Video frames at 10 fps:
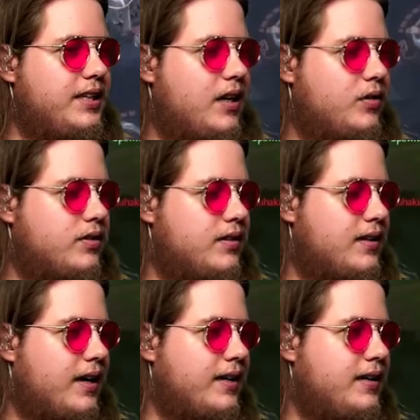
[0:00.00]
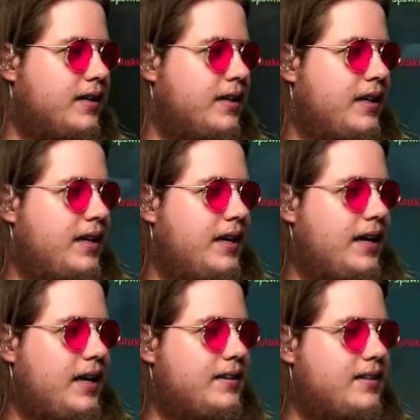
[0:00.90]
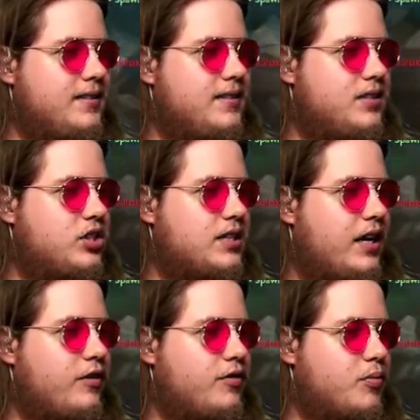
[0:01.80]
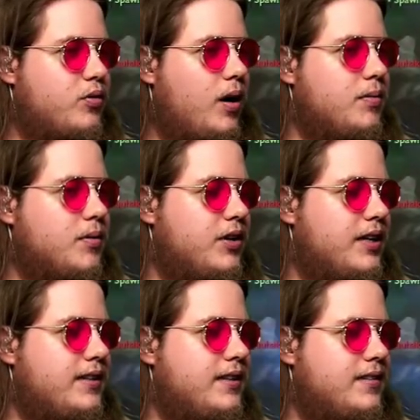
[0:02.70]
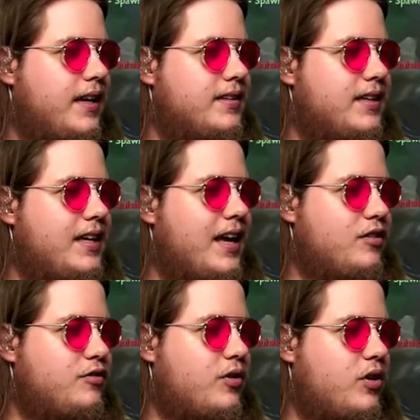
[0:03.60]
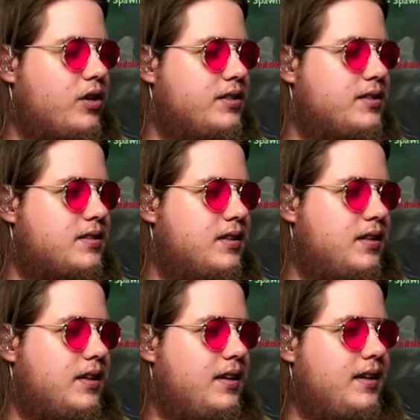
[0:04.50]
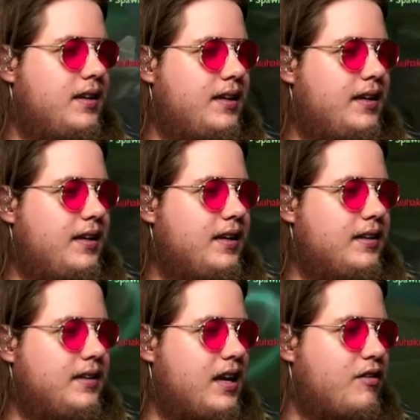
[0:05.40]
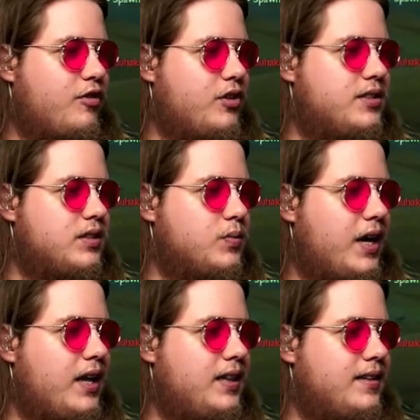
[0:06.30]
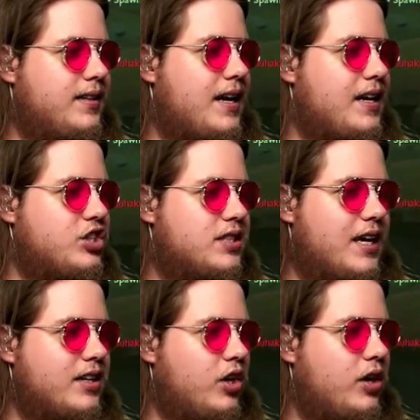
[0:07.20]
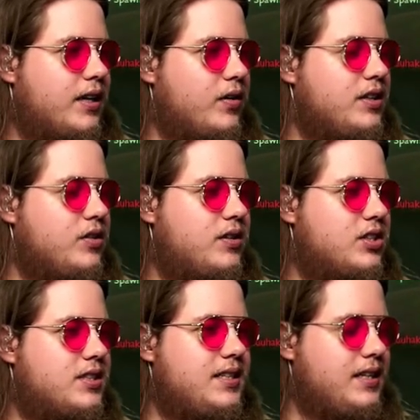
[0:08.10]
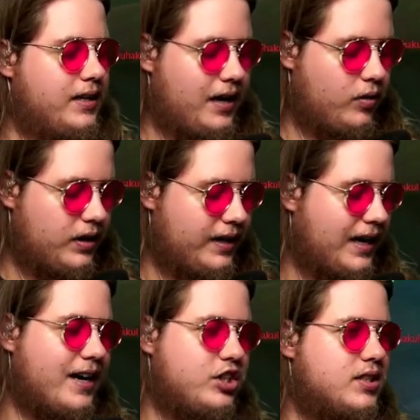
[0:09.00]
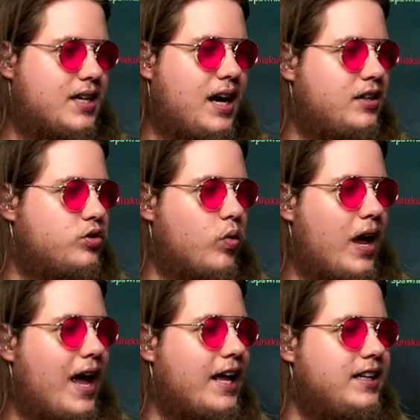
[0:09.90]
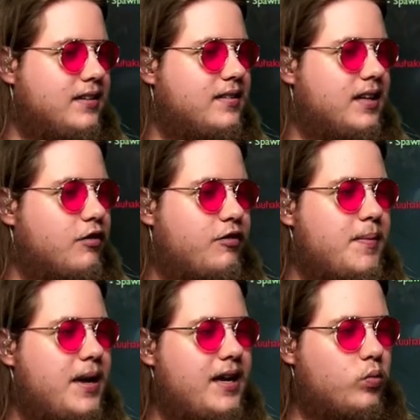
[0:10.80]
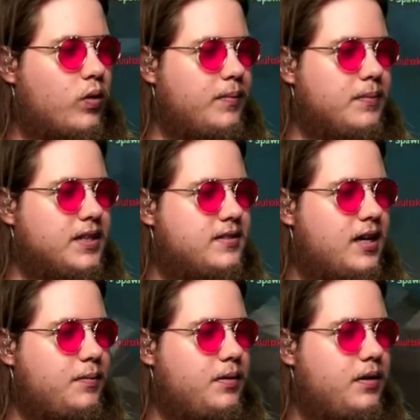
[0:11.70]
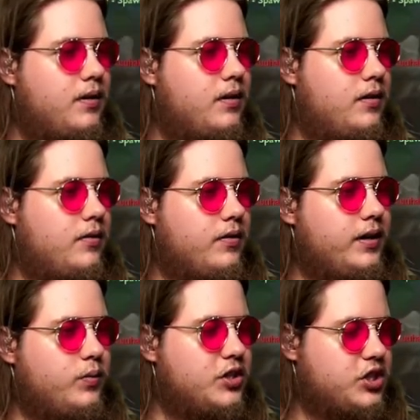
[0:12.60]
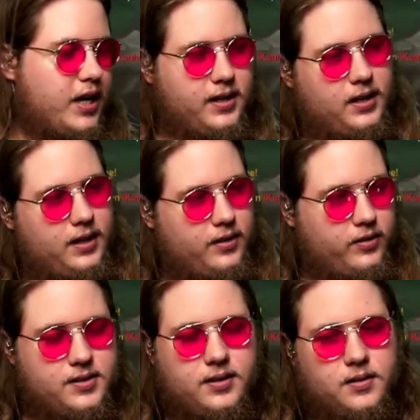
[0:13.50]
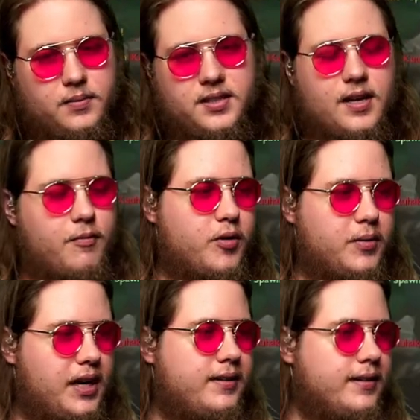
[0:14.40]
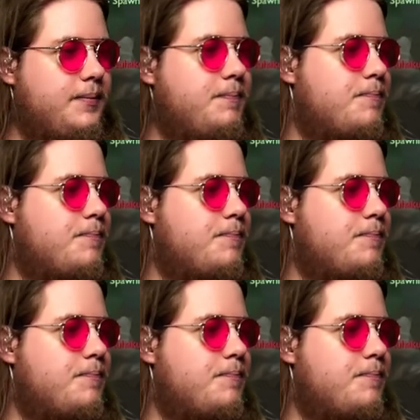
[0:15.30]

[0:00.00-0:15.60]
out and die. And this is just kind of the problem, right? It's like the Gale Force as well, and then I just get locked down, and you can just see how like I just can't do anything. If I make one misstep, right, which like this is a misstep from Caitlyn,